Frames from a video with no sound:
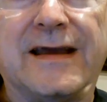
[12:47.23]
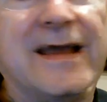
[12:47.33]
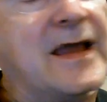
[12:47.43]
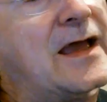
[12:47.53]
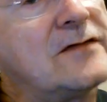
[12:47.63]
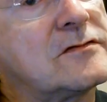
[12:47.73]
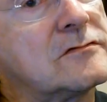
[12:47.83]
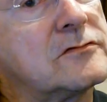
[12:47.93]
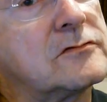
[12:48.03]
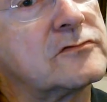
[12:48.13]
It has a
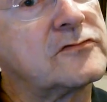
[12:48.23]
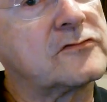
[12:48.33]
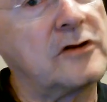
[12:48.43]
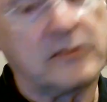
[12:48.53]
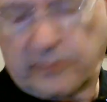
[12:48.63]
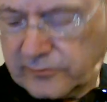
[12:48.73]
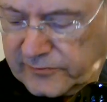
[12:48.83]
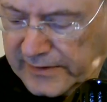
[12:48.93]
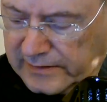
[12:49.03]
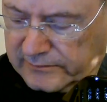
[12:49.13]
little stronger
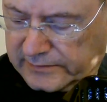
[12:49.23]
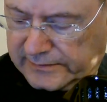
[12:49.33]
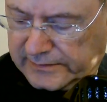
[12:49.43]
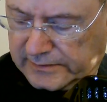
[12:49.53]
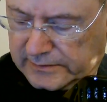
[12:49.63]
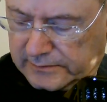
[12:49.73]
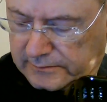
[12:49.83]
sound, I think.